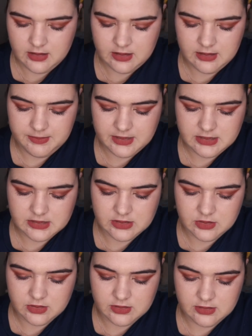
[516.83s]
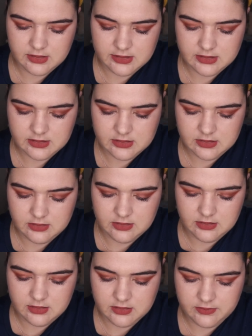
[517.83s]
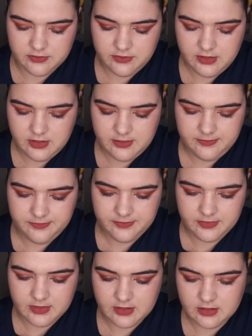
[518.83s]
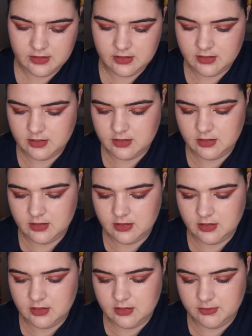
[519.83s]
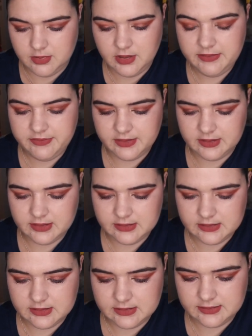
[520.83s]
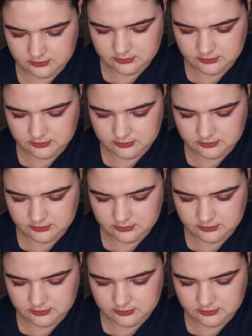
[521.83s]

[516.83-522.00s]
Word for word: Let me just Google it to confirm. Boggy fundus.